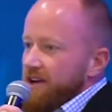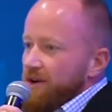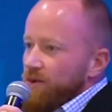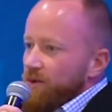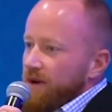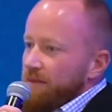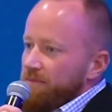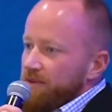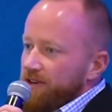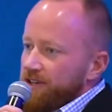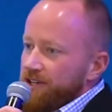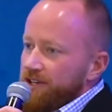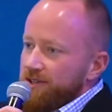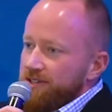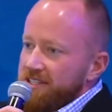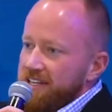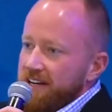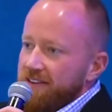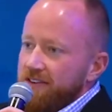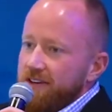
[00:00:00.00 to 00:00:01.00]
we
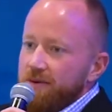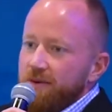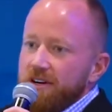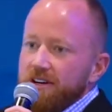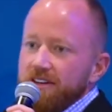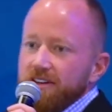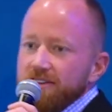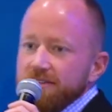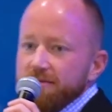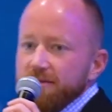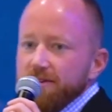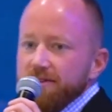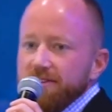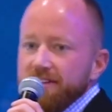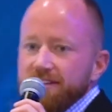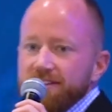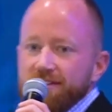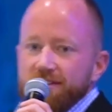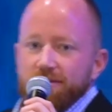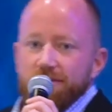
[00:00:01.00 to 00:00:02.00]
produced every one of those
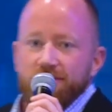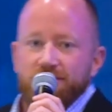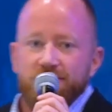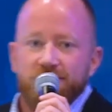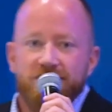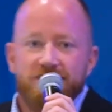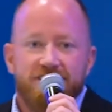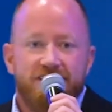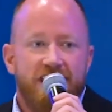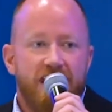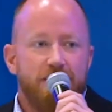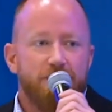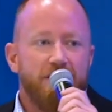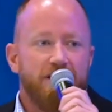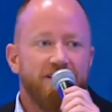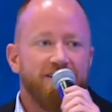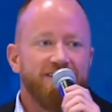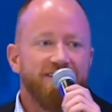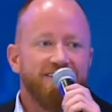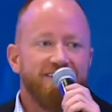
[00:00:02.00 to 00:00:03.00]
movies you were just
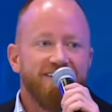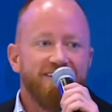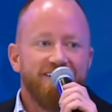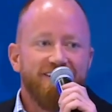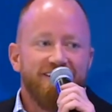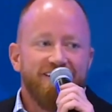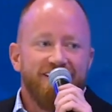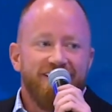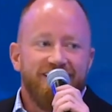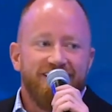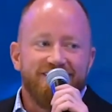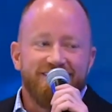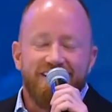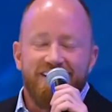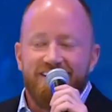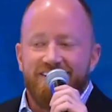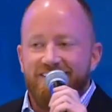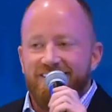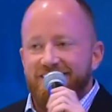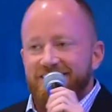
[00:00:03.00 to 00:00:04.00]
naming. I was
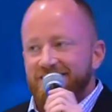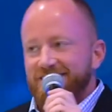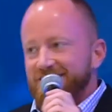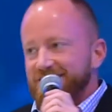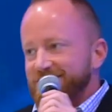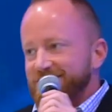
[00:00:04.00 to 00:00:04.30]
like, oh,